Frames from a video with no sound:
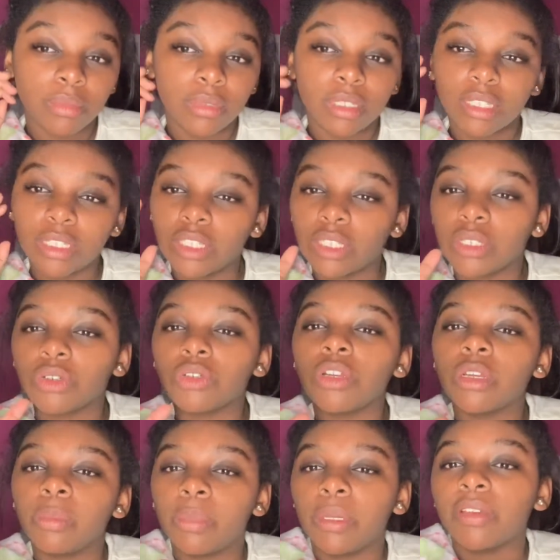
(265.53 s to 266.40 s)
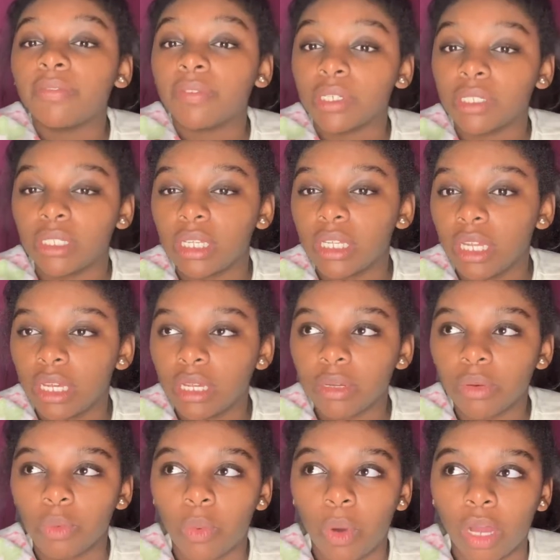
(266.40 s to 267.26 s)
it's creepy if I say, like,
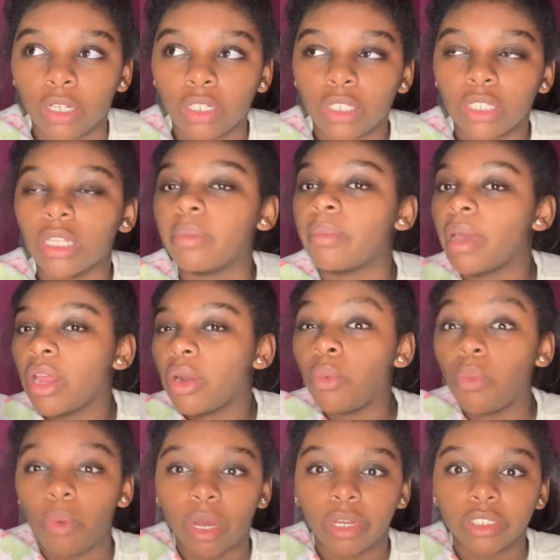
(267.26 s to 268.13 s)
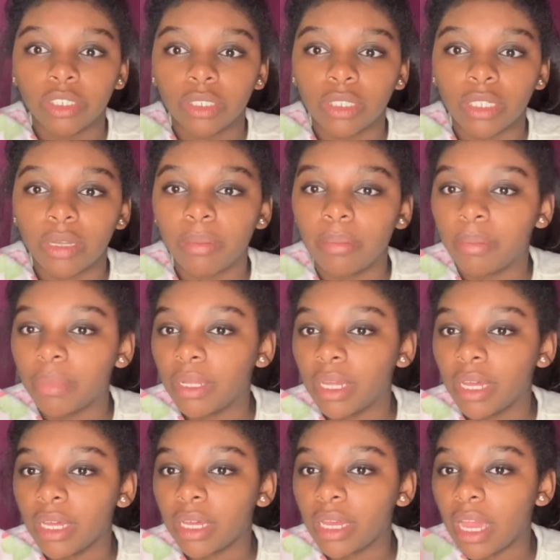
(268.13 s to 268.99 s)
watch them. I don't watch them, but,
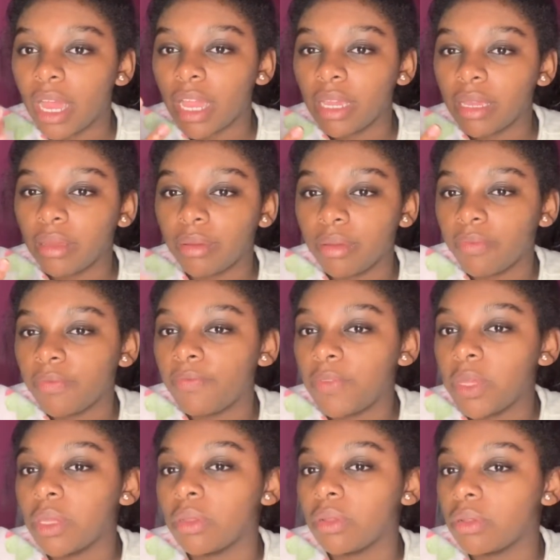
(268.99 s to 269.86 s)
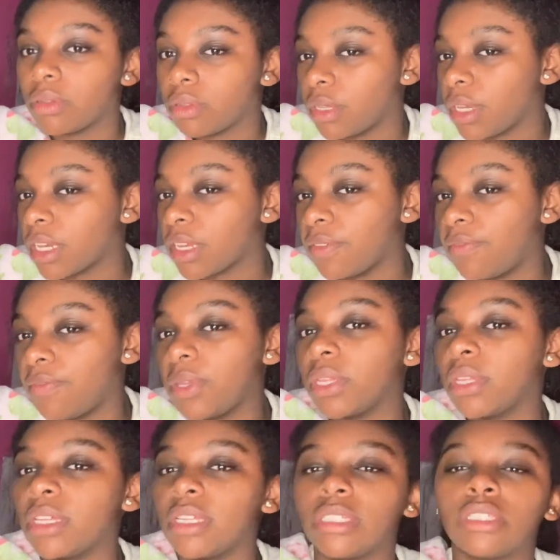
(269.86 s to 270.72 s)
like, I can
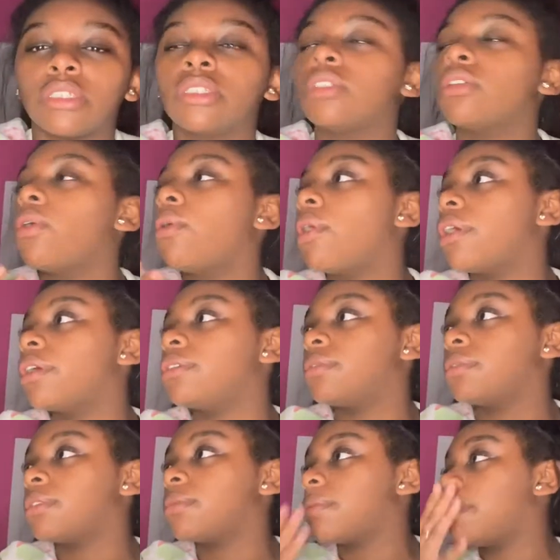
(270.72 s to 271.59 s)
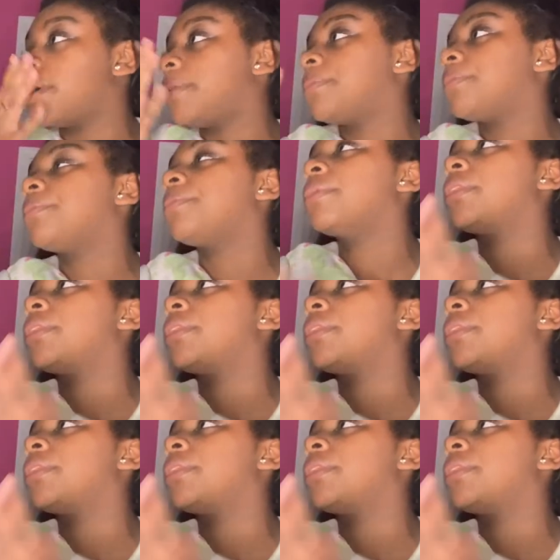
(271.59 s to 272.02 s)
feel it. It's so hard to explain.